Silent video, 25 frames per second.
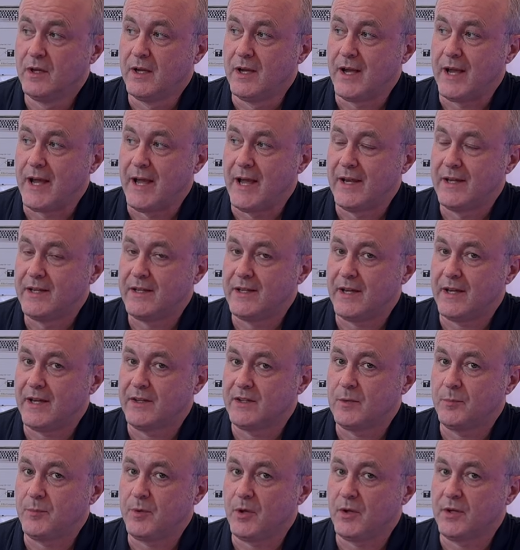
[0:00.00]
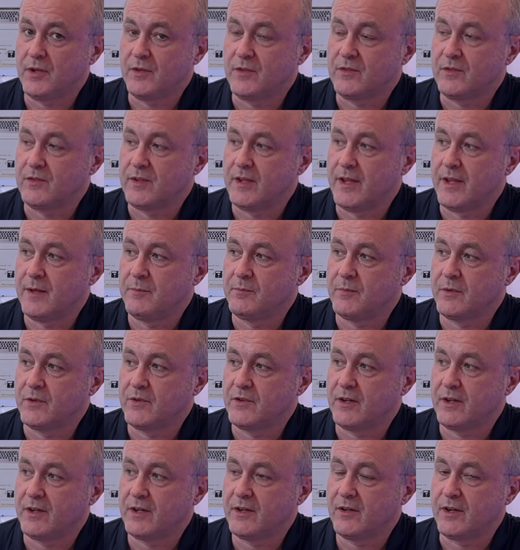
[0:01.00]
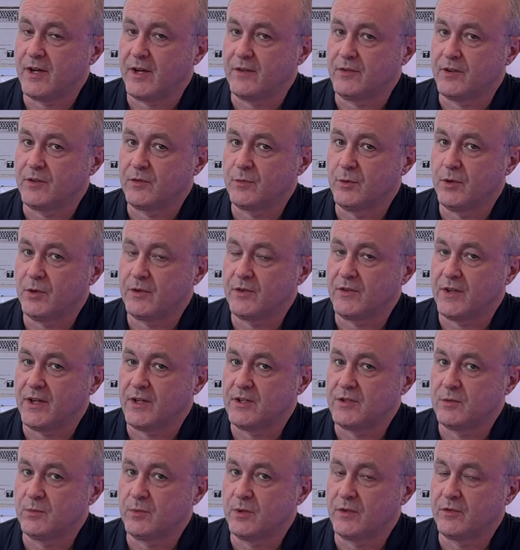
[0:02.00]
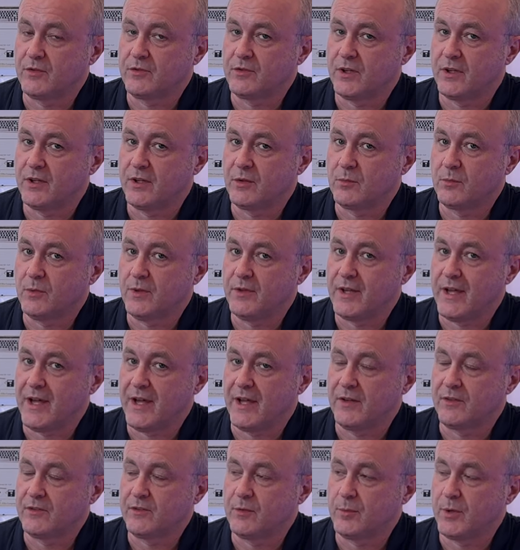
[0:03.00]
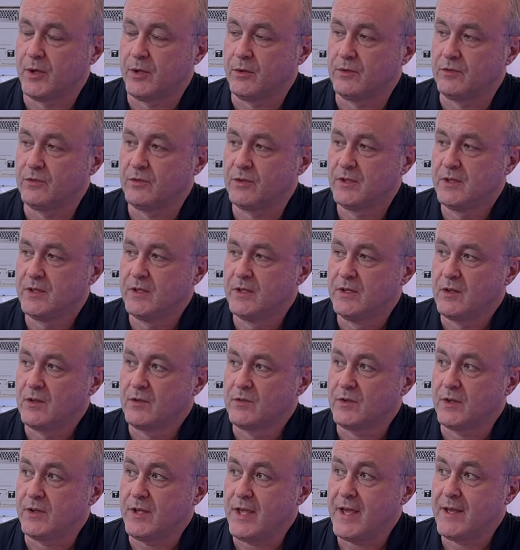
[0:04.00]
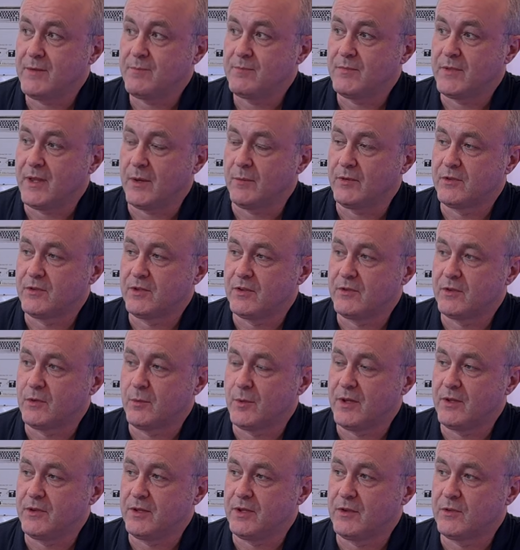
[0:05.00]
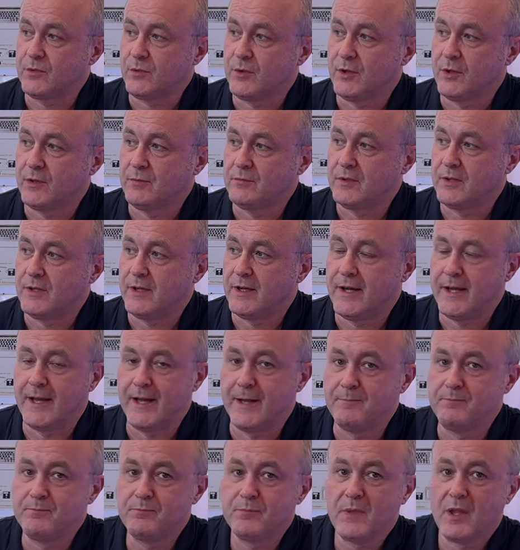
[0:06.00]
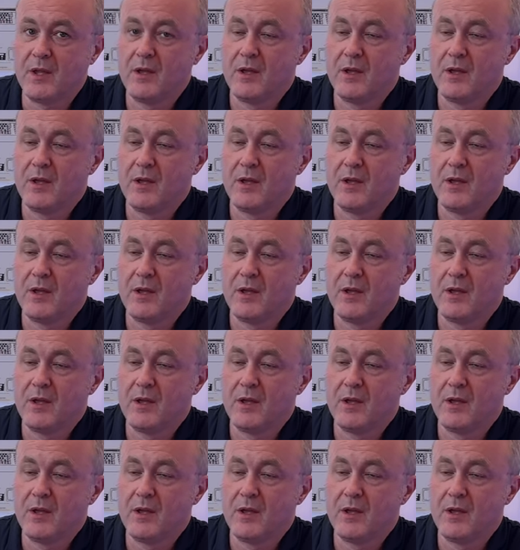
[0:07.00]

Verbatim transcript: And uh, to be honest, um, Silicon Graphics Workstation would have struggled with that, I suppose. So yeah, that was just the way things were. Um,